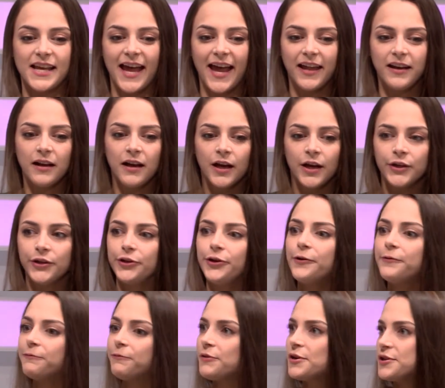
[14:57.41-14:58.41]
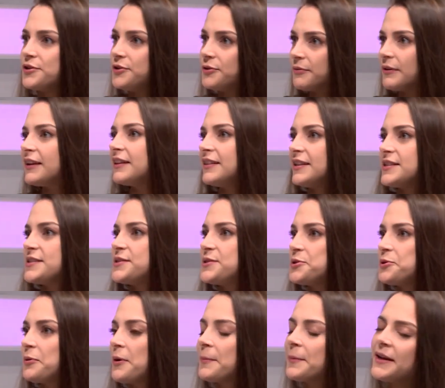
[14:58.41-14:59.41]
And, for doing this
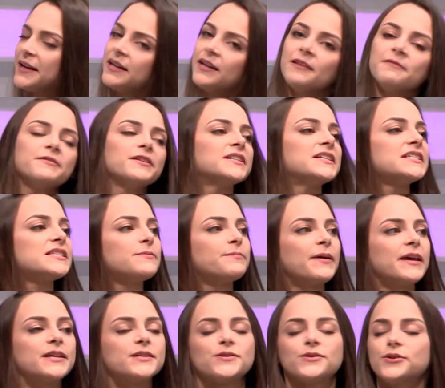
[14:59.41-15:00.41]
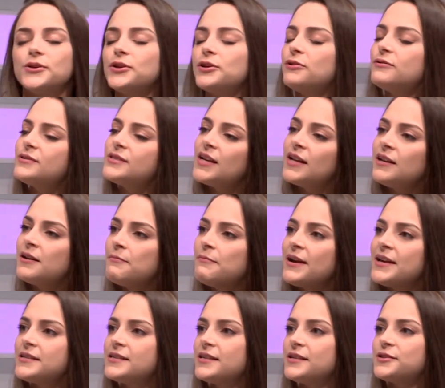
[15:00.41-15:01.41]
too, I'm going to give you the space to, send a
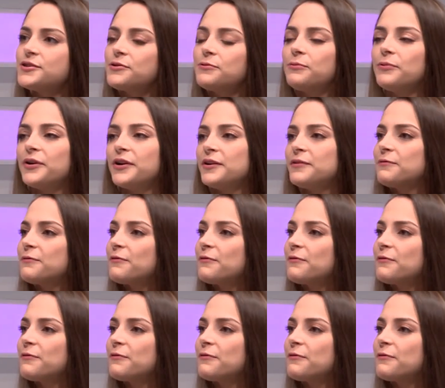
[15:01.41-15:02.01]
message, a word of